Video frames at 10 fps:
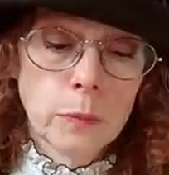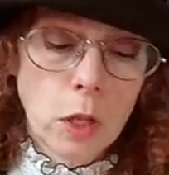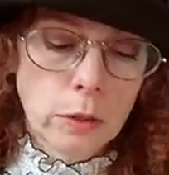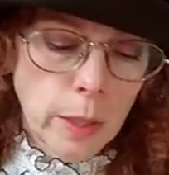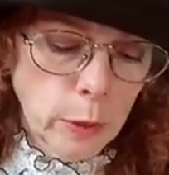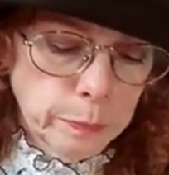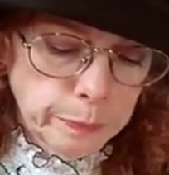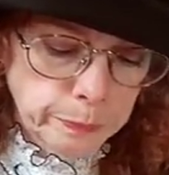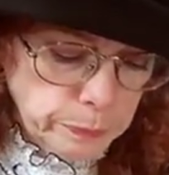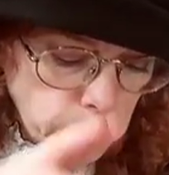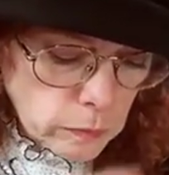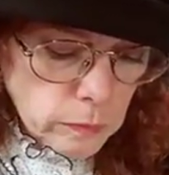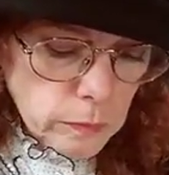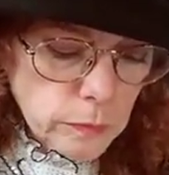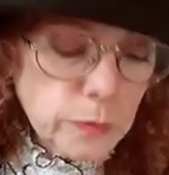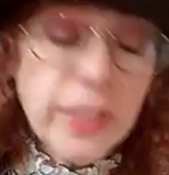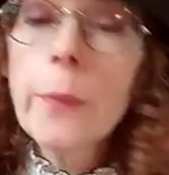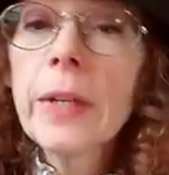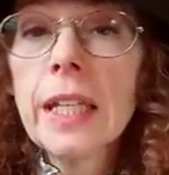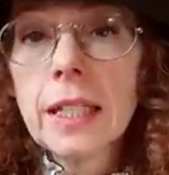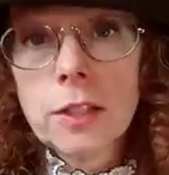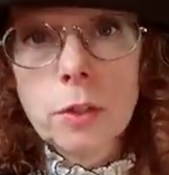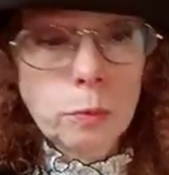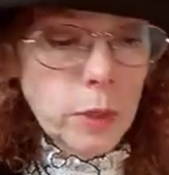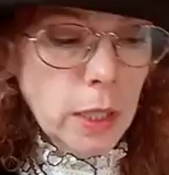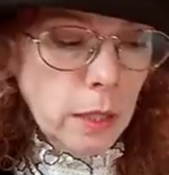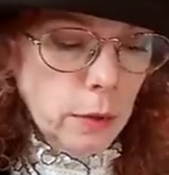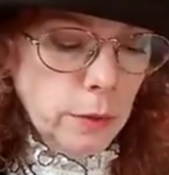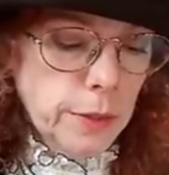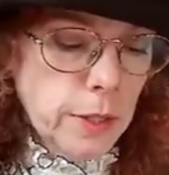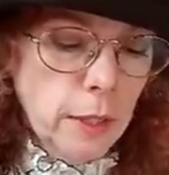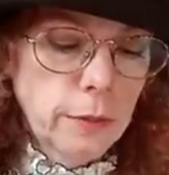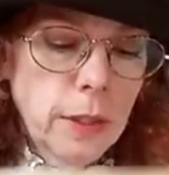Long time ago. Now we're getting into the really old stuff.